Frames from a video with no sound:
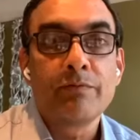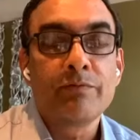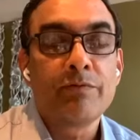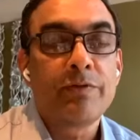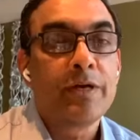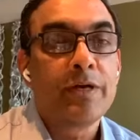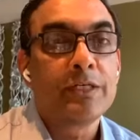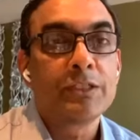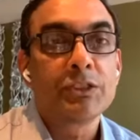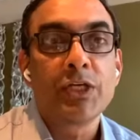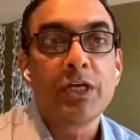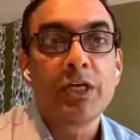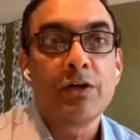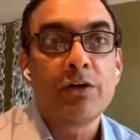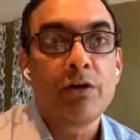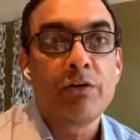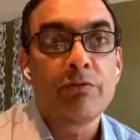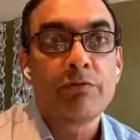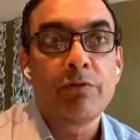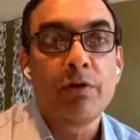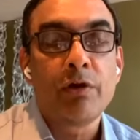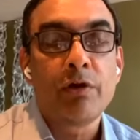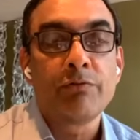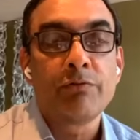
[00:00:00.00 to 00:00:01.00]
fair share
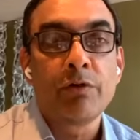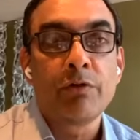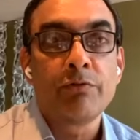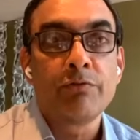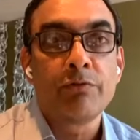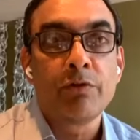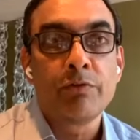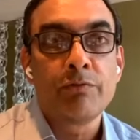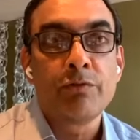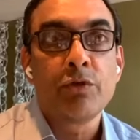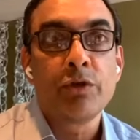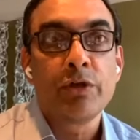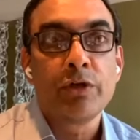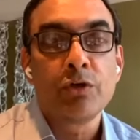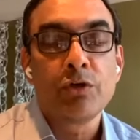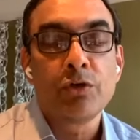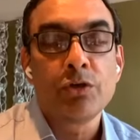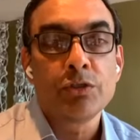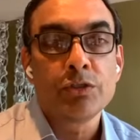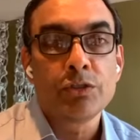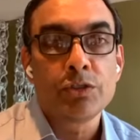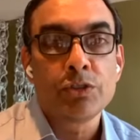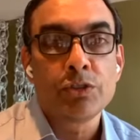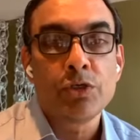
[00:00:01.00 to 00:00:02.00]
of
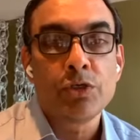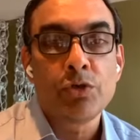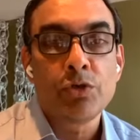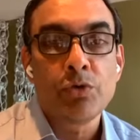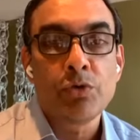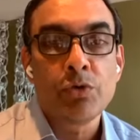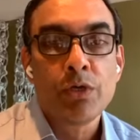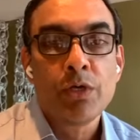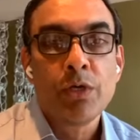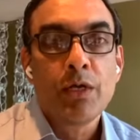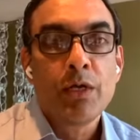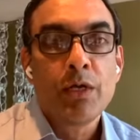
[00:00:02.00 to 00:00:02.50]
unicorns. So